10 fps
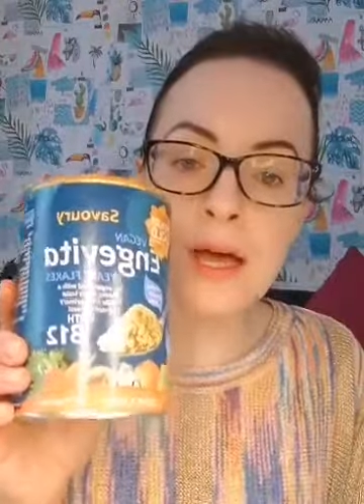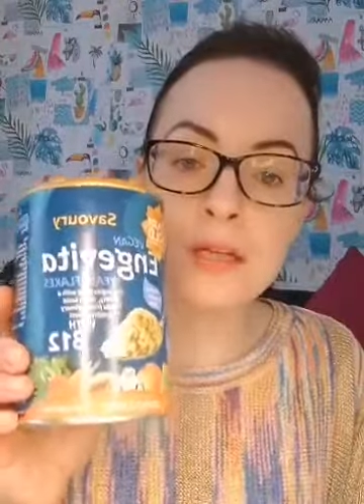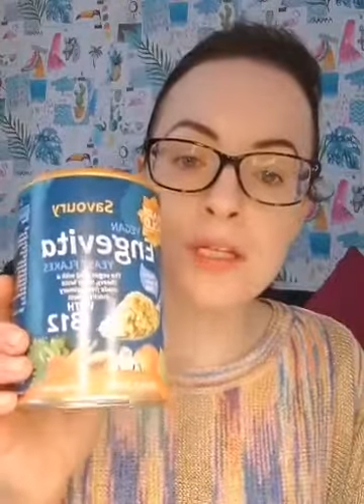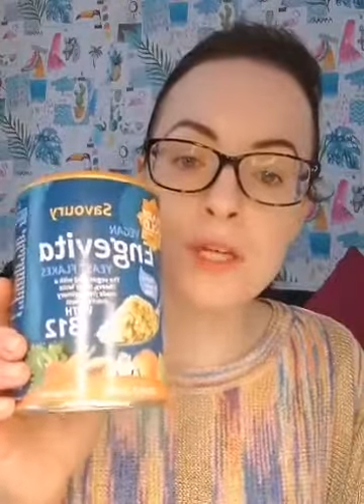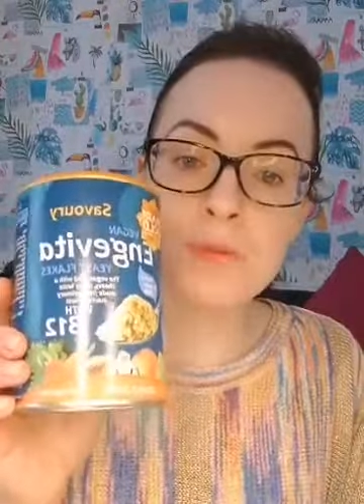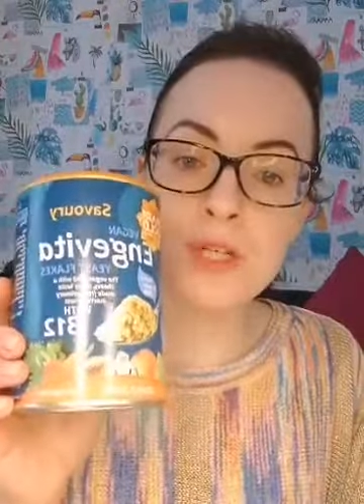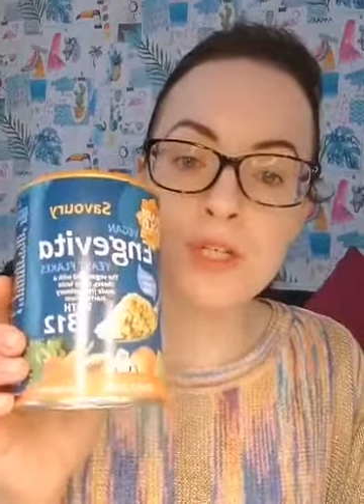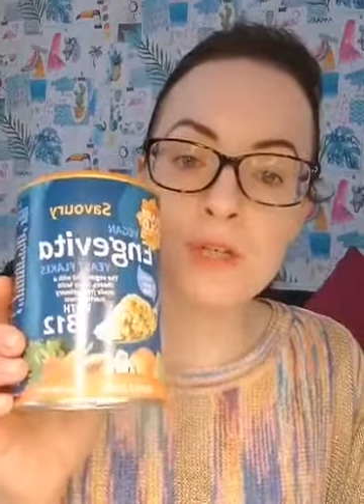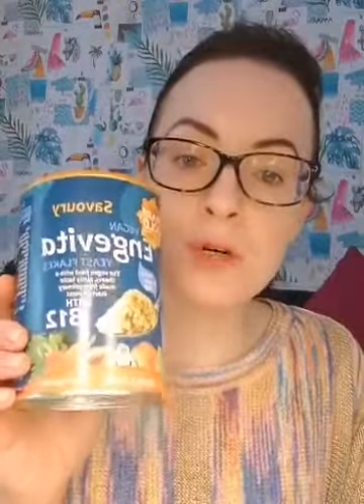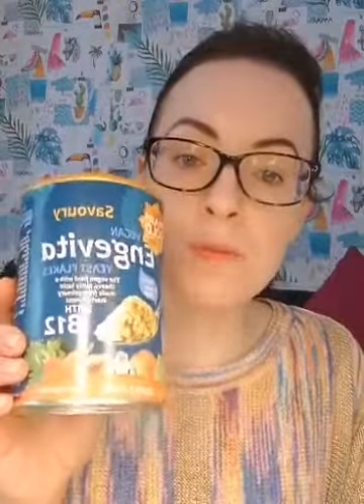to
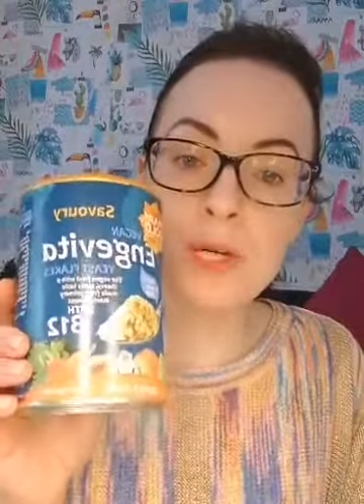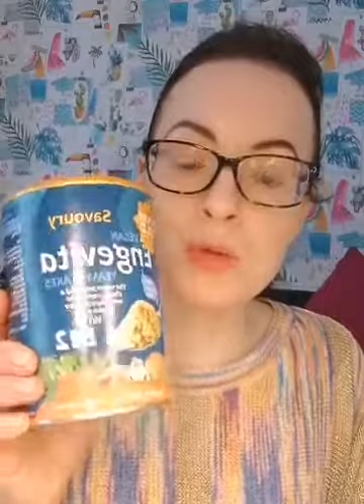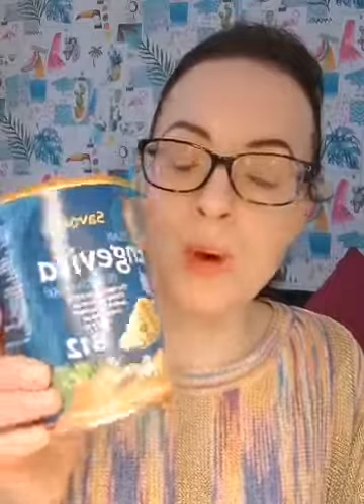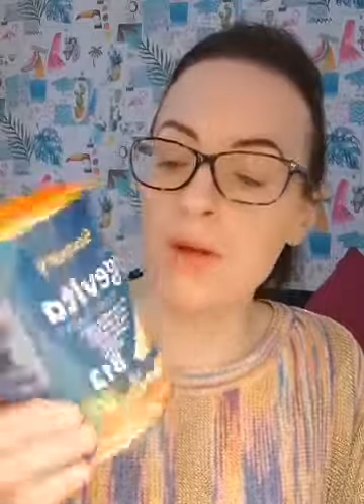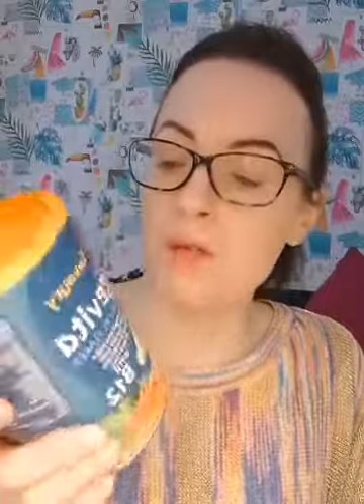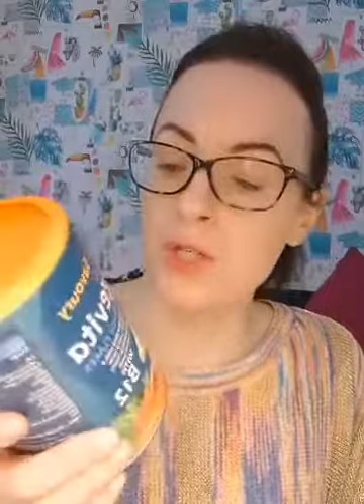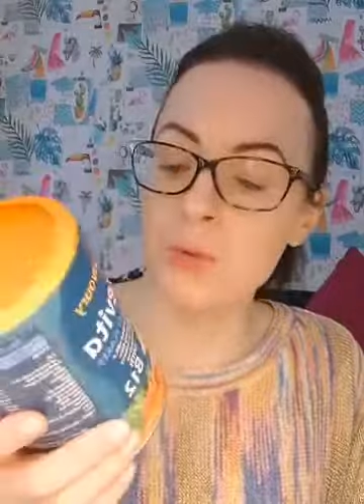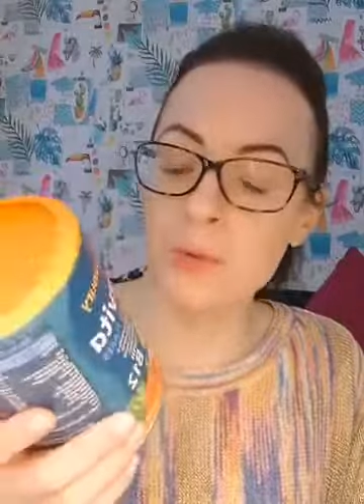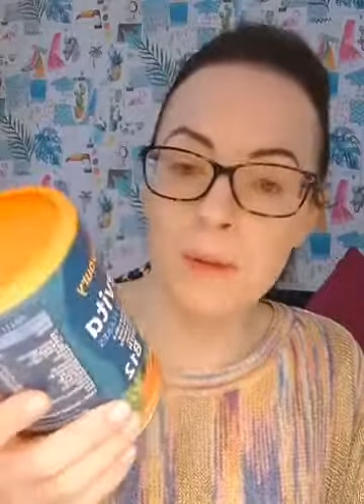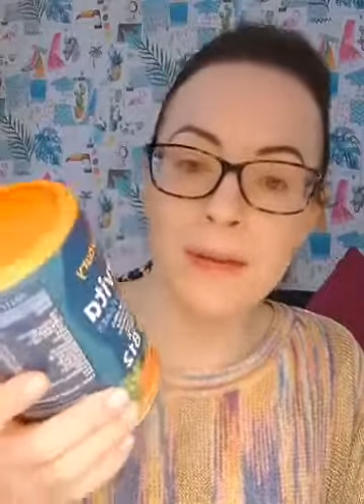substitute your B12, which you
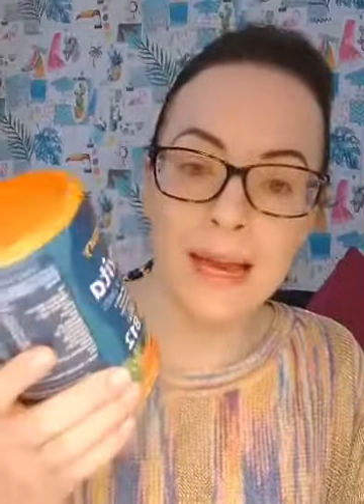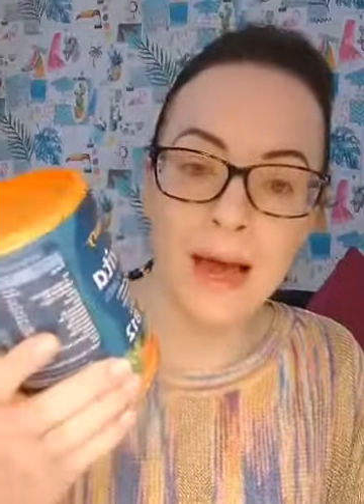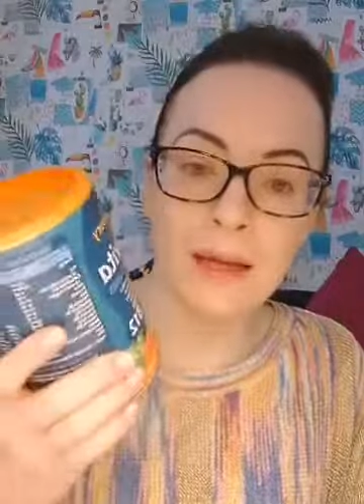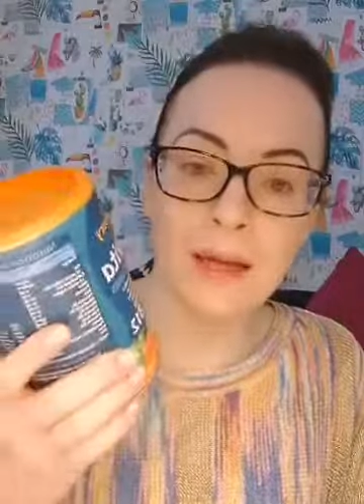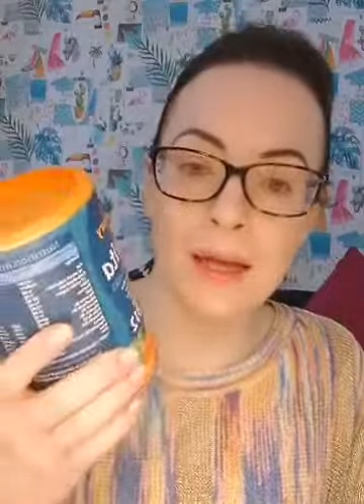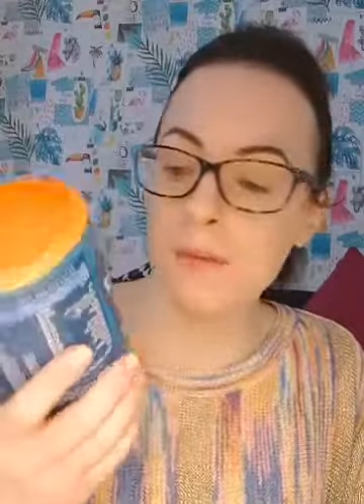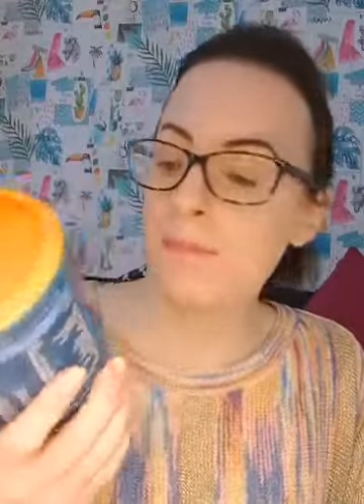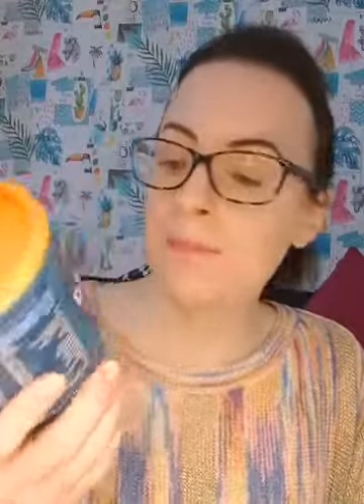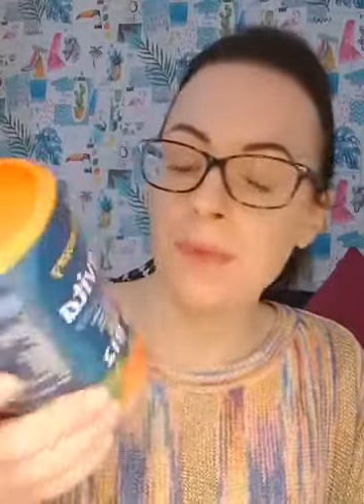will be lacking in,